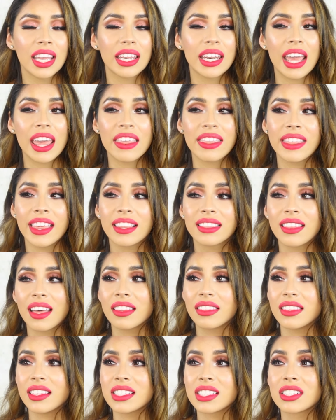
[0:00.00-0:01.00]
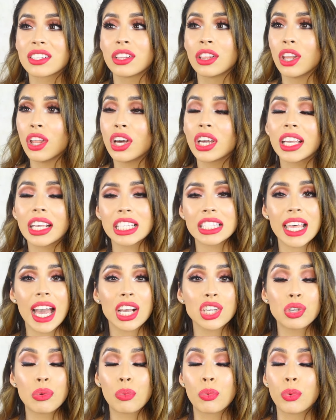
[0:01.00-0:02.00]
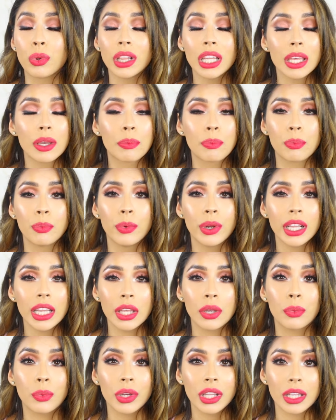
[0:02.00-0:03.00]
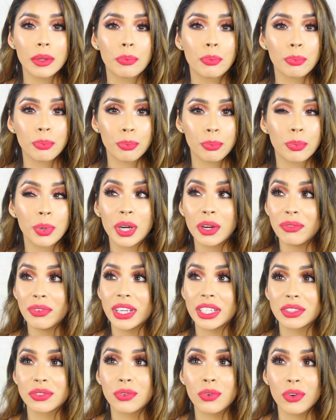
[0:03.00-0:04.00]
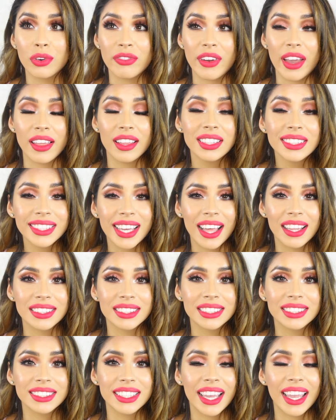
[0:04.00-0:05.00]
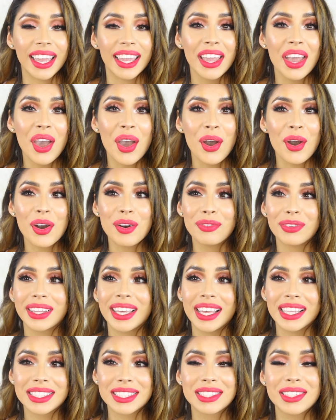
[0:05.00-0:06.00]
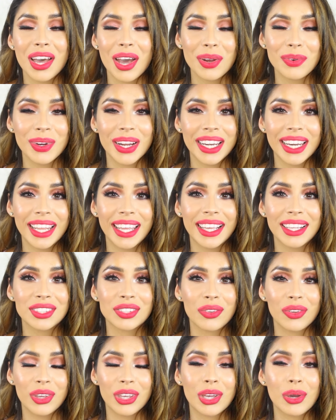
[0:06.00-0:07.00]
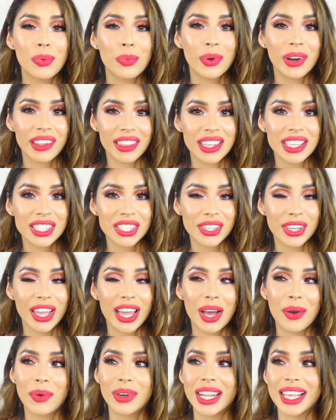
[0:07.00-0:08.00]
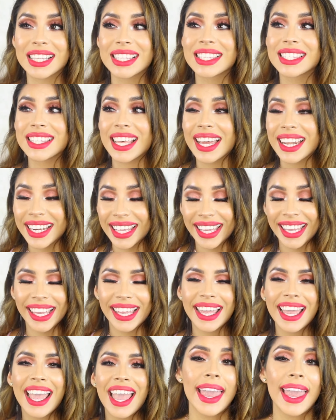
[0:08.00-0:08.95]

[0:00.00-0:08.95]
And I think that this look is actually really, really, really perfect for Valentine's Day. Hopefully it's not raining so you can wear this look out when it's sunny.